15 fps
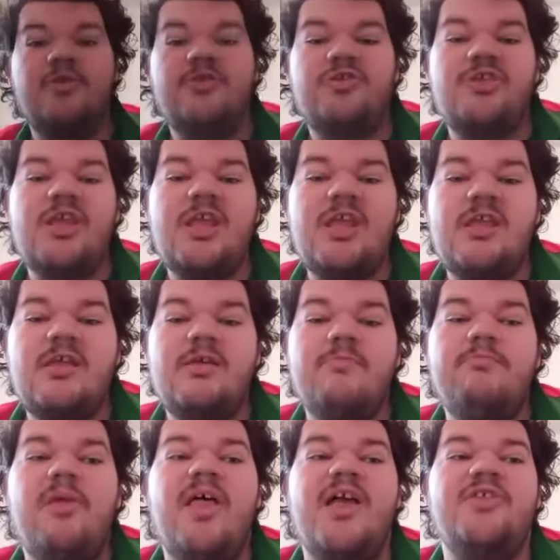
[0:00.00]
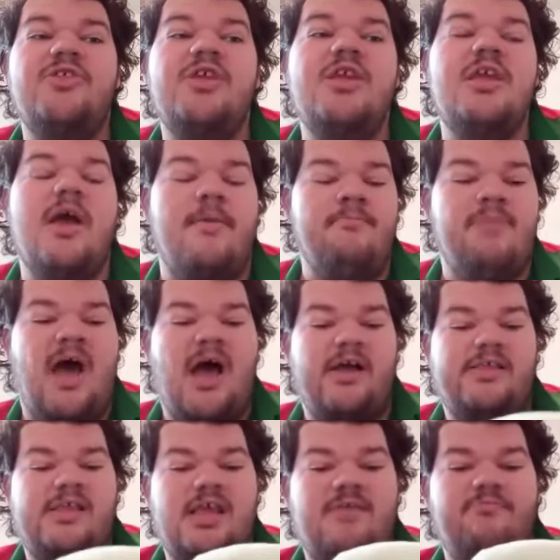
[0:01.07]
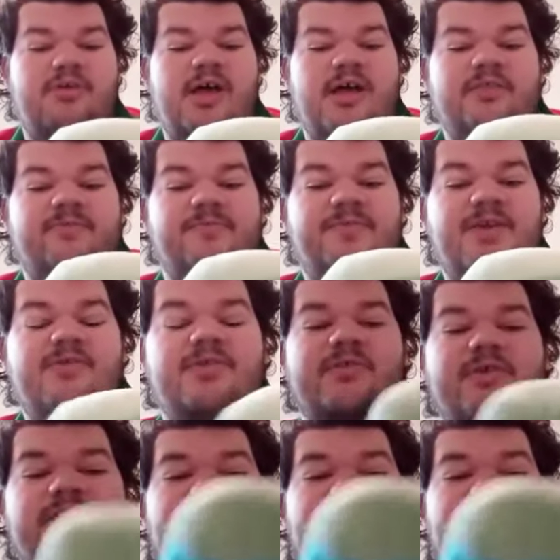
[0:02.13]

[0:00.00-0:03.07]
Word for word: she plushie unboxing plus review is going